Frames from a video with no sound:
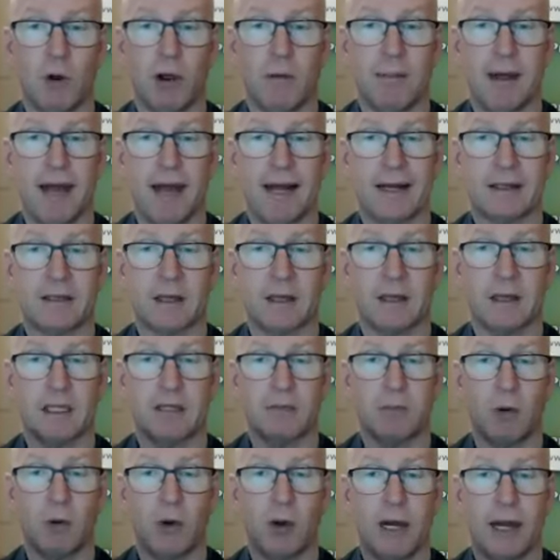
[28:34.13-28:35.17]
banks and the
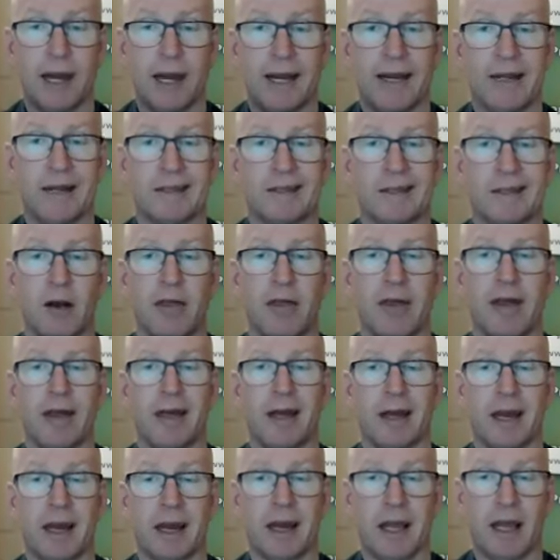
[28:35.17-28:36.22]
smaller lenders, I think,
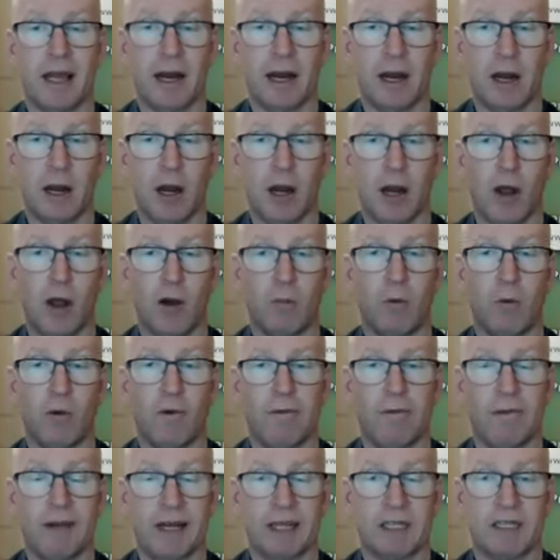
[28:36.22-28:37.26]
are going to get a lot more
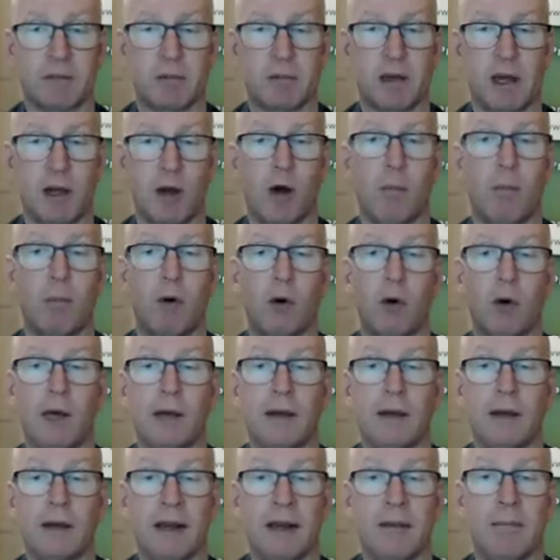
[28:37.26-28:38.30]
flexible, a lot more
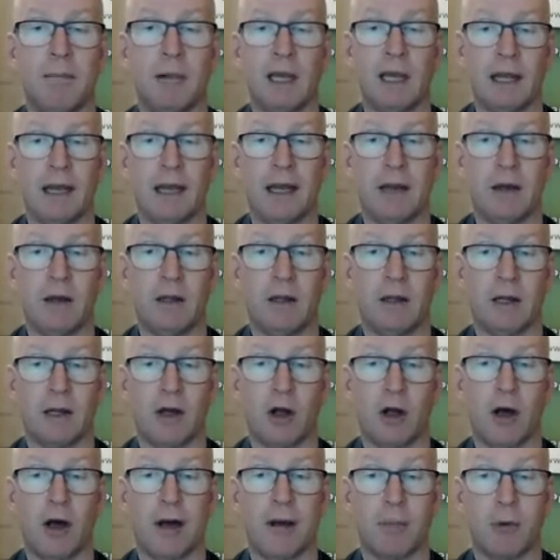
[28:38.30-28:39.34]
nimble in the
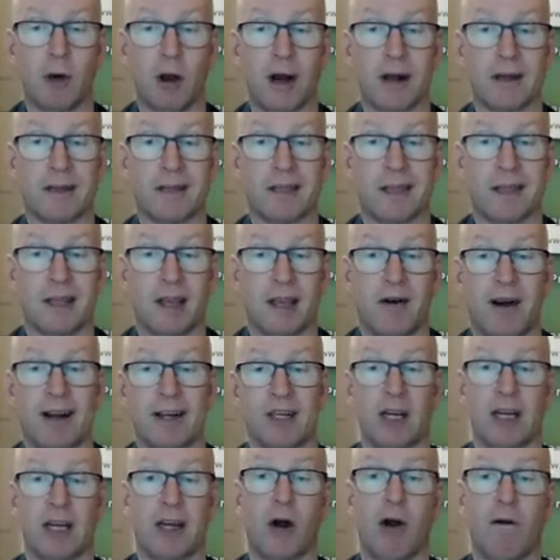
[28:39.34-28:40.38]
kind of products that they're
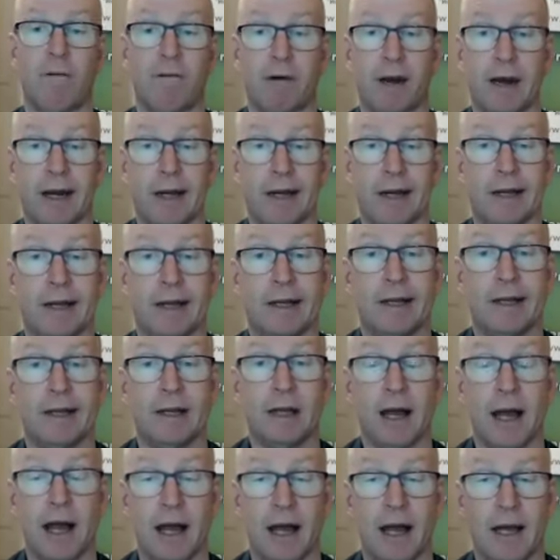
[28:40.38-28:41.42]
actually offering.
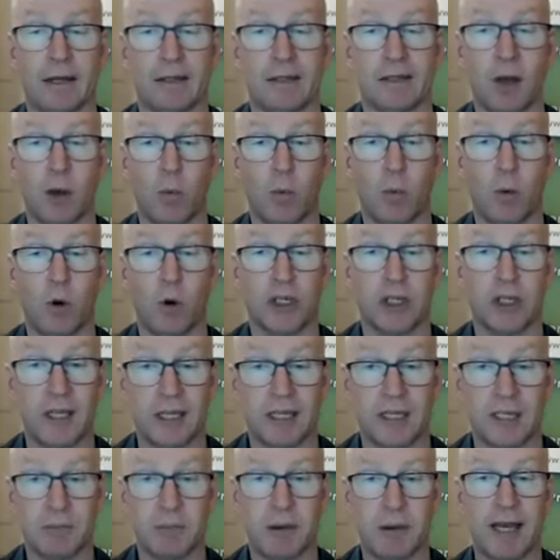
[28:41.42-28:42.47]
So watch
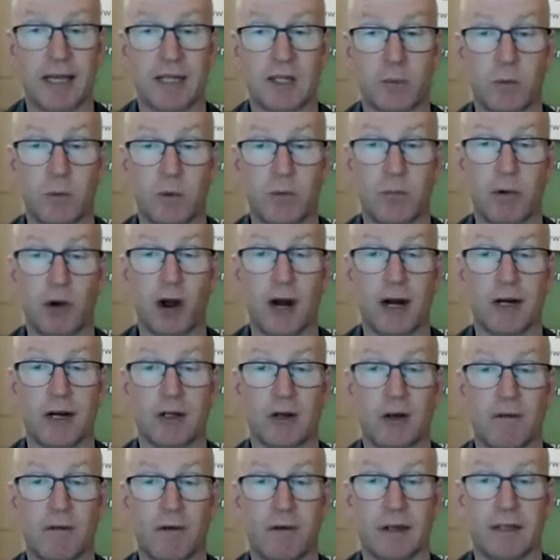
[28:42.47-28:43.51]
this space with product
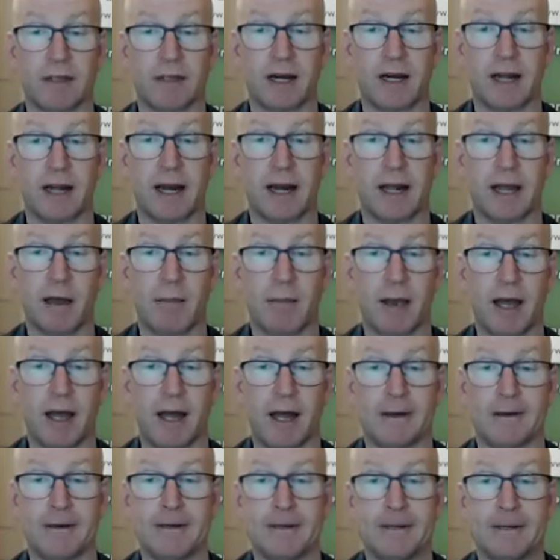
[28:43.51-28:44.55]
offerings that are going to come
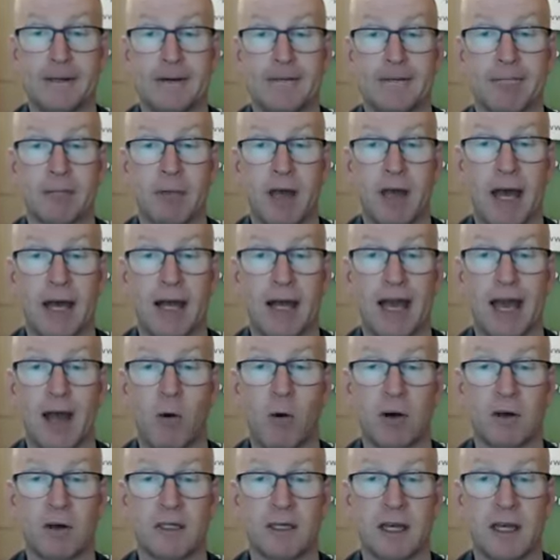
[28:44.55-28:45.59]
out. Kay
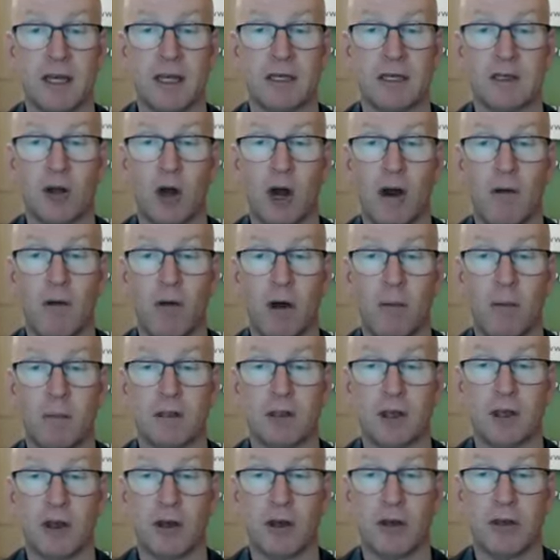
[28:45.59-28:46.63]
Wong says, hi, Rob.
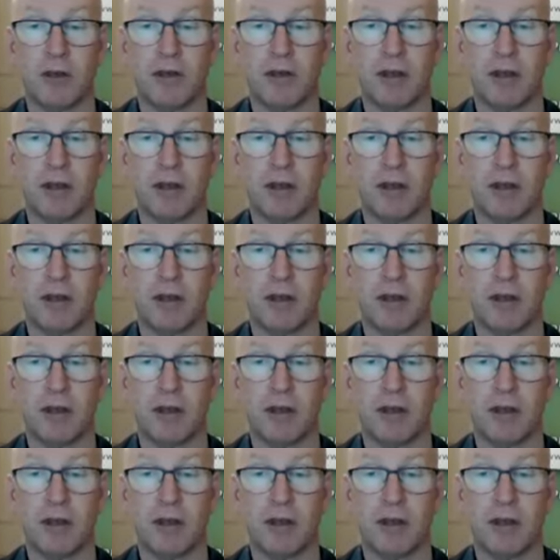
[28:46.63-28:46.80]
So